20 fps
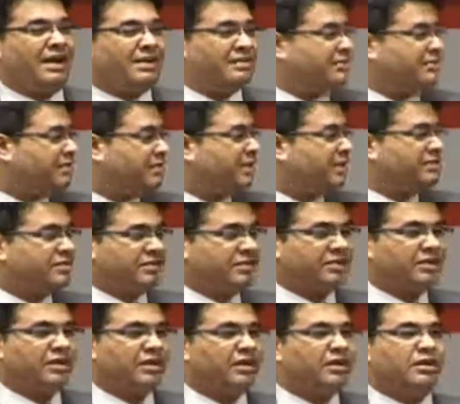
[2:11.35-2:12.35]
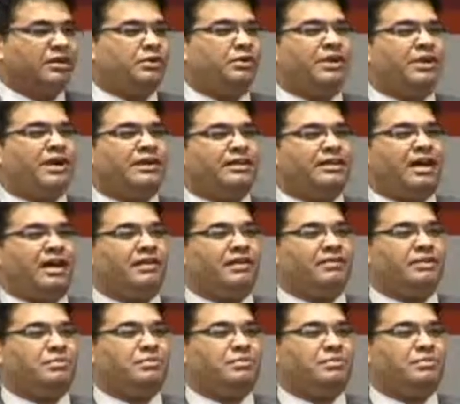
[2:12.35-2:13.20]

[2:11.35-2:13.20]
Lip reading: As I mentioned, you can't have